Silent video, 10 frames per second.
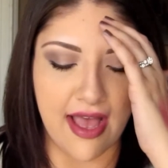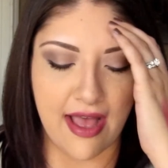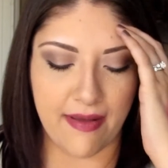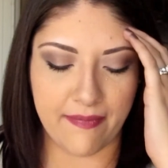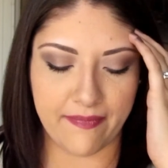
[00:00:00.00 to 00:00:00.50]

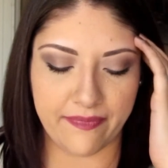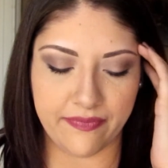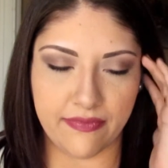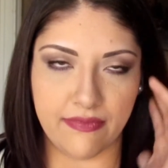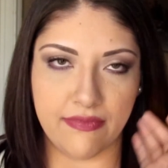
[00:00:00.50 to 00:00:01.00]

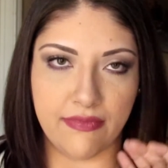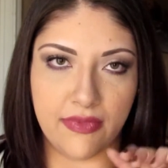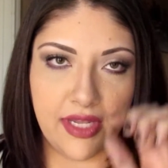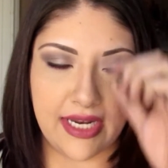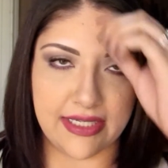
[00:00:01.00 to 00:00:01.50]

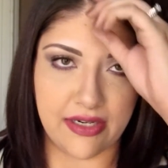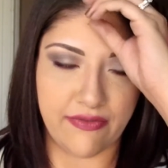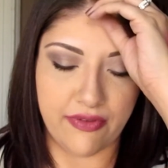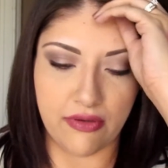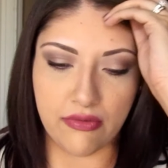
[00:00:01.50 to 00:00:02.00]
that I did a
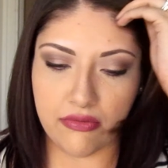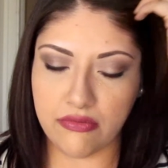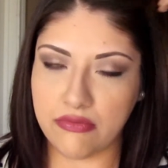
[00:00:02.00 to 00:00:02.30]
few